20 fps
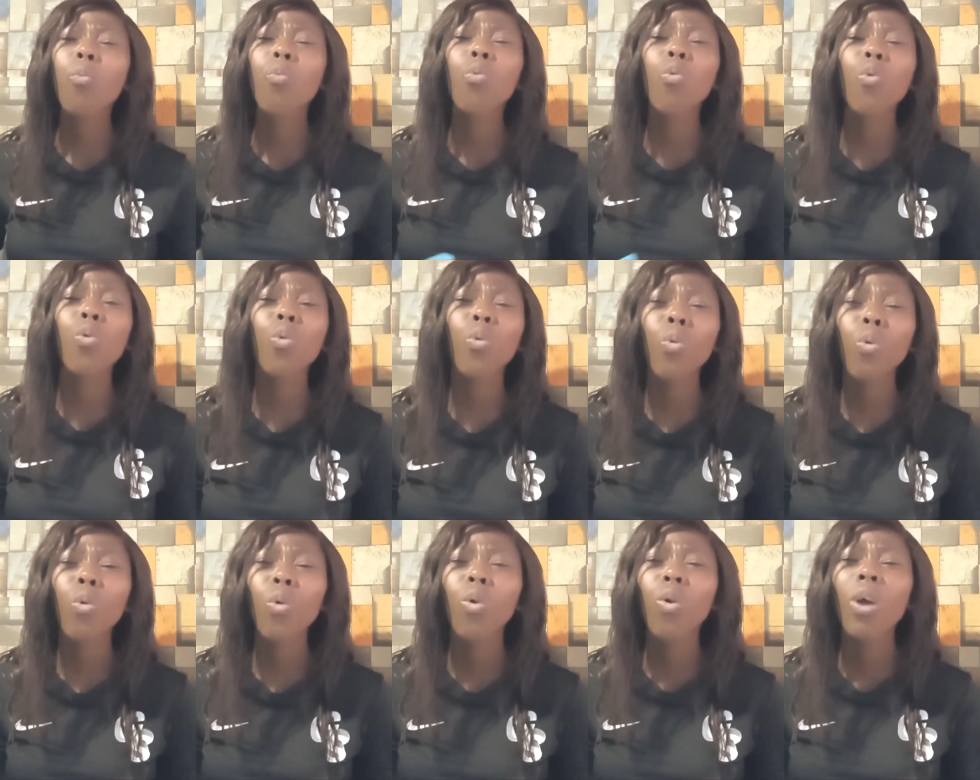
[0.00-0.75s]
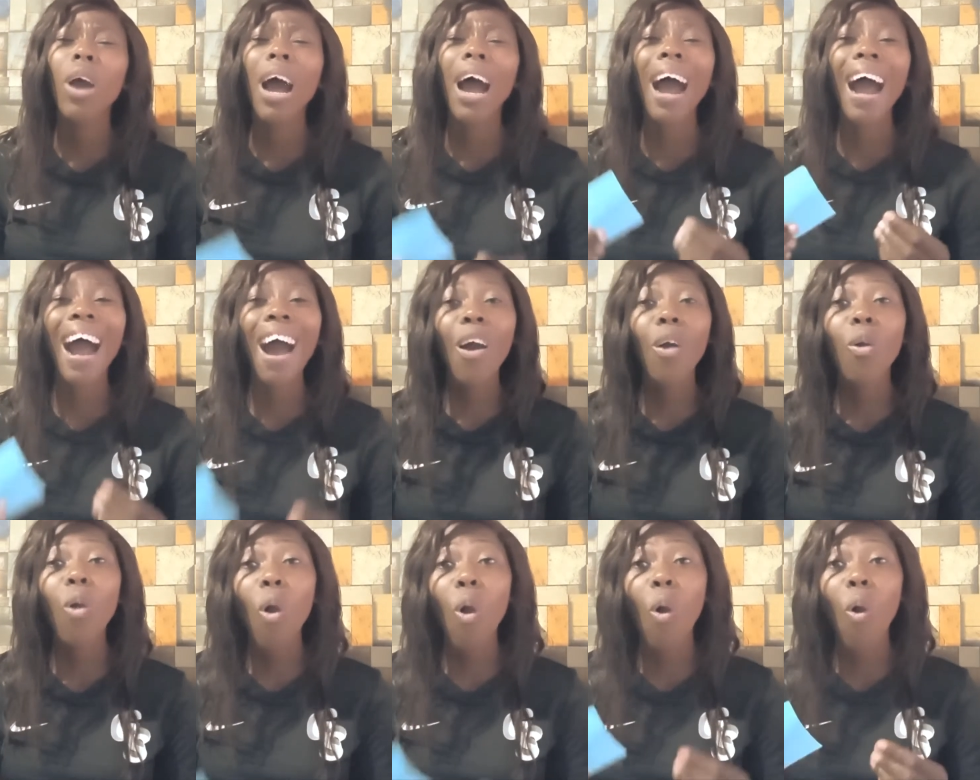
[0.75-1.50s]
will,
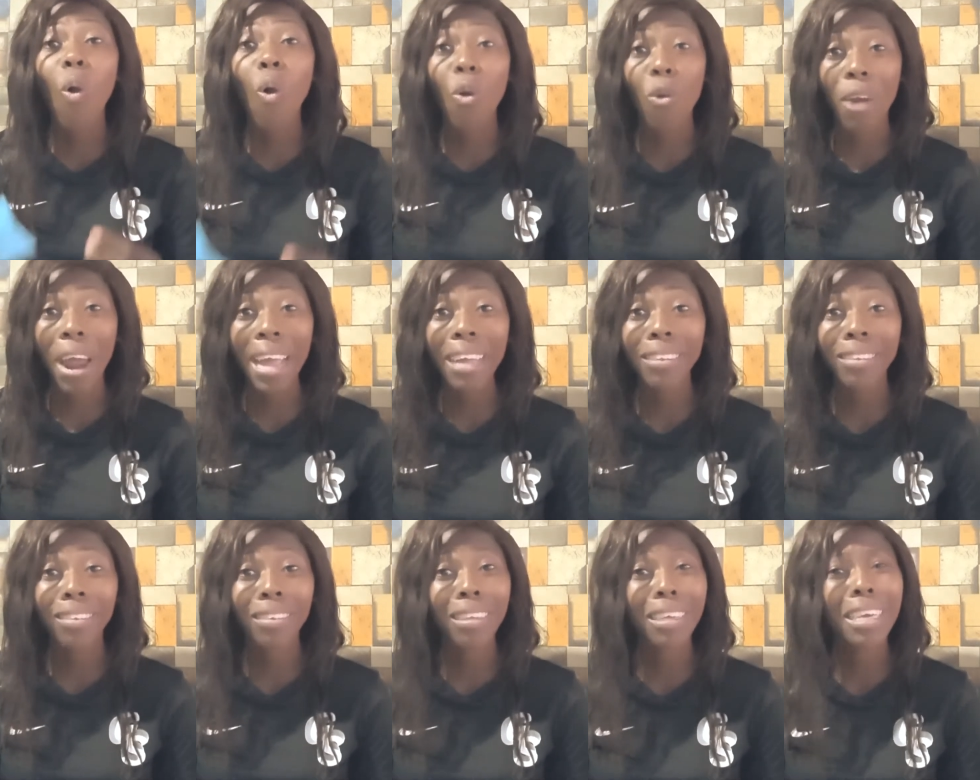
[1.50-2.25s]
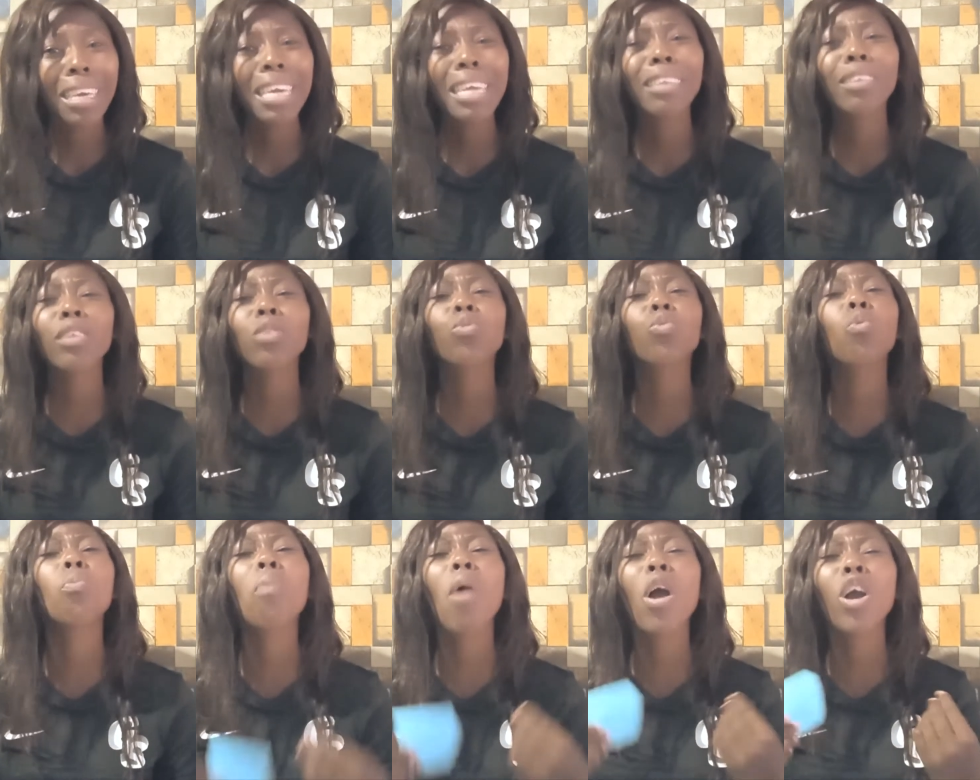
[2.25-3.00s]
alcohol, right? It
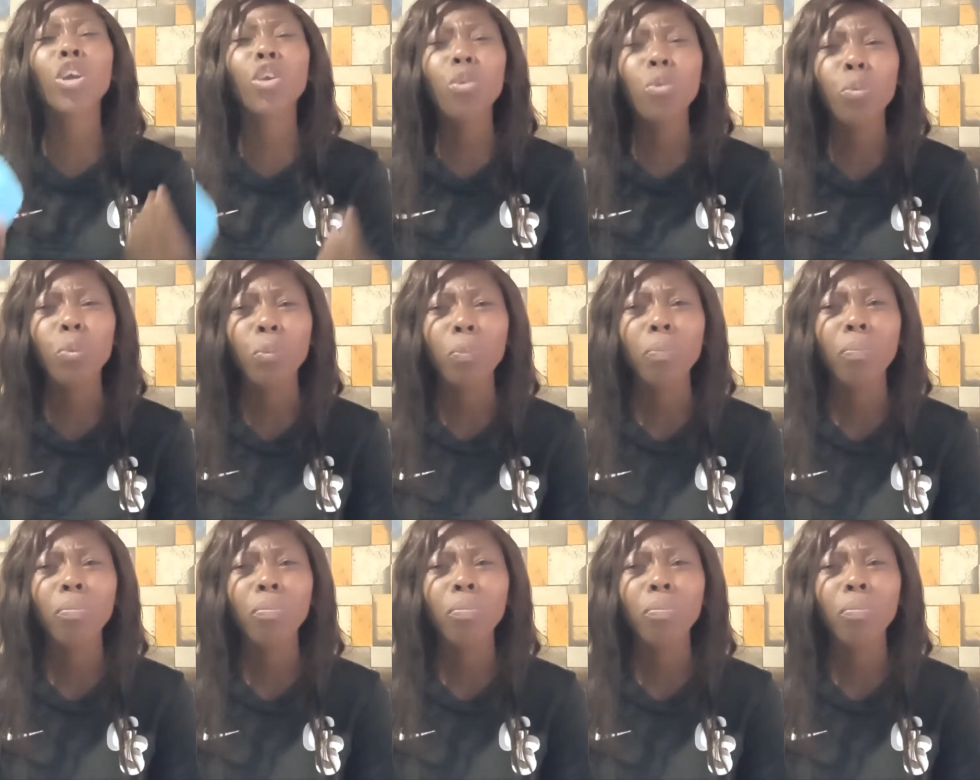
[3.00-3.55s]
will mock you.